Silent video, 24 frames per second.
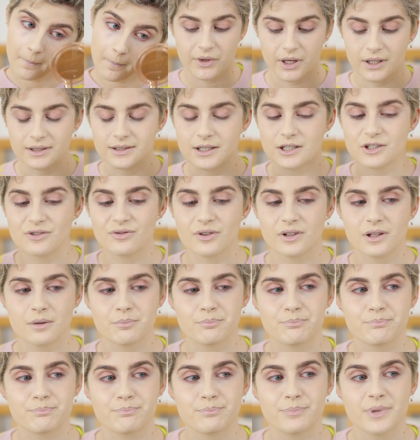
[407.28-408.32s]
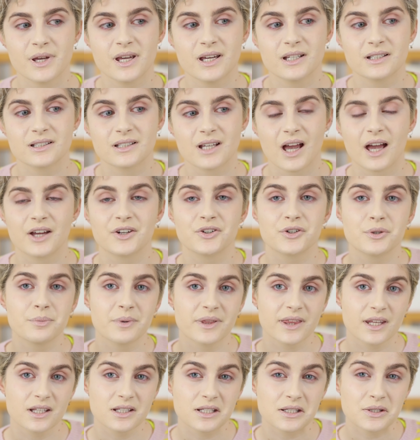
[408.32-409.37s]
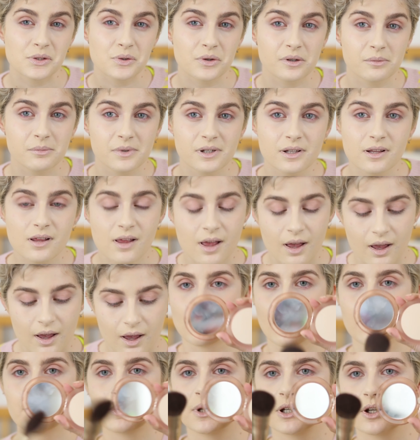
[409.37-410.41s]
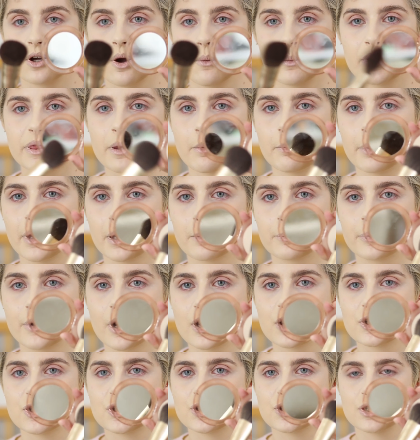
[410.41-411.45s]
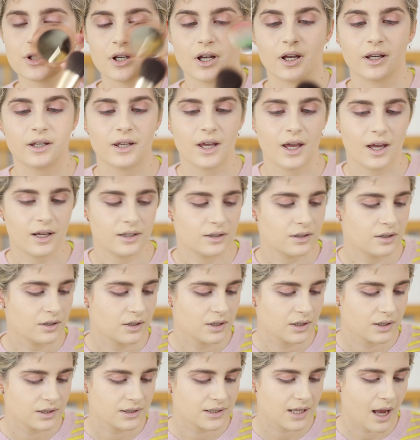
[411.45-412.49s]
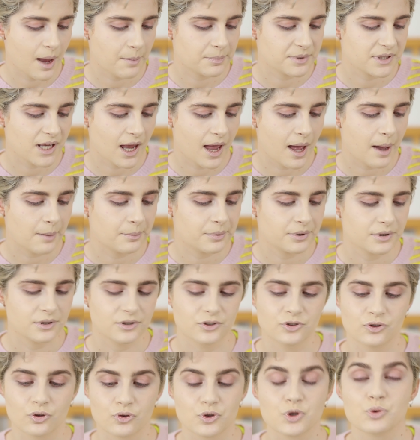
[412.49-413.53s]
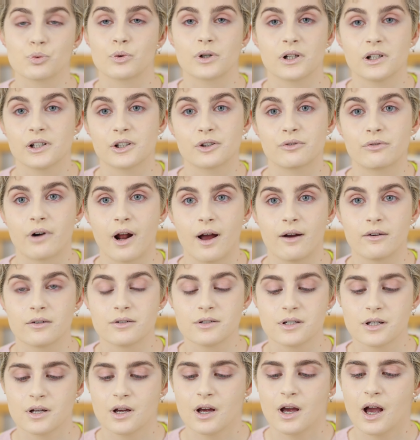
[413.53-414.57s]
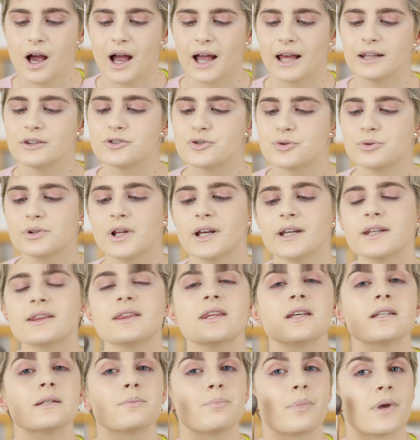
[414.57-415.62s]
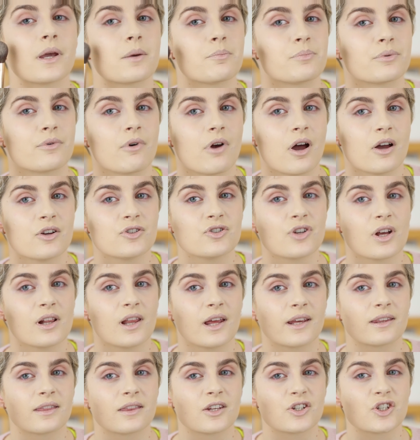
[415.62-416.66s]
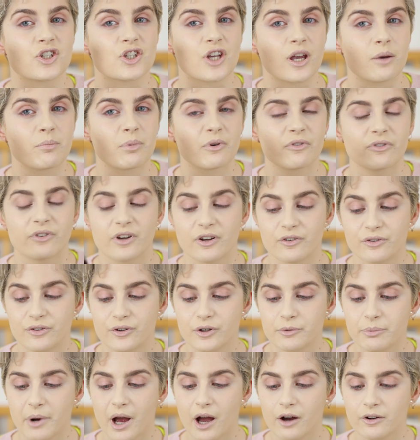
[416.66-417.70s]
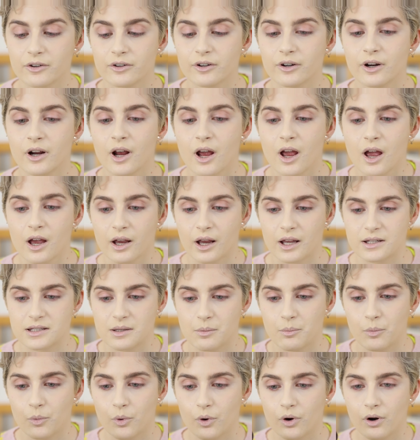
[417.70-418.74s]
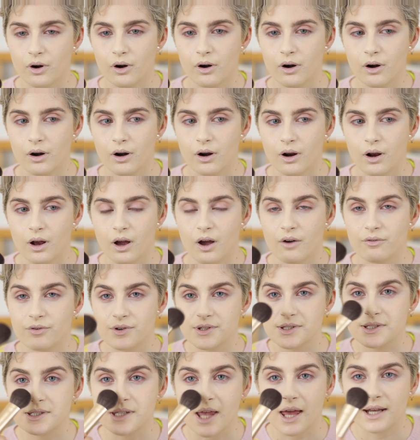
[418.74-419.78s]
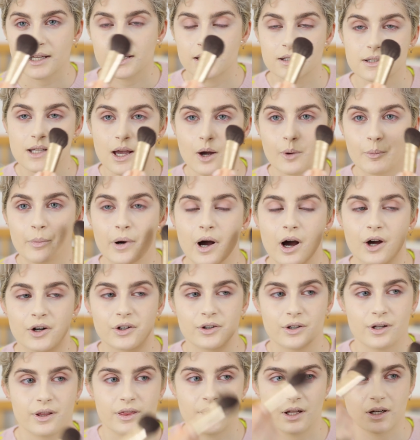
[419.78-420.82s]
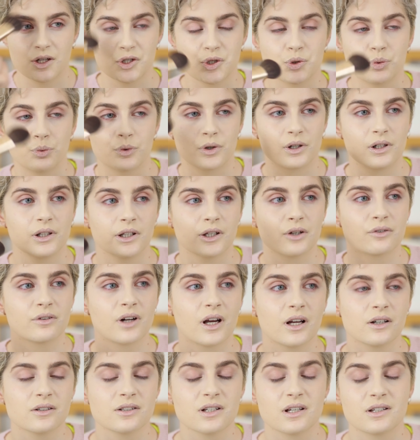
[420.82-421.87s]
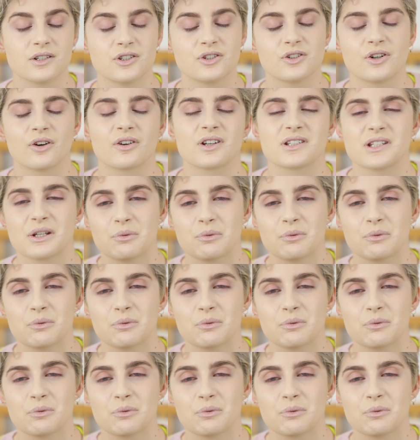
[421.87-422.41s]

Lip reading: It does feel a bit tighter, but that's normal. I'm gonna go with a big brush again. Tap, tap, don't swirl it around. I do like this big brush. I like the shape of it for powder, because I'm more of a setting down powder than a swirling around, because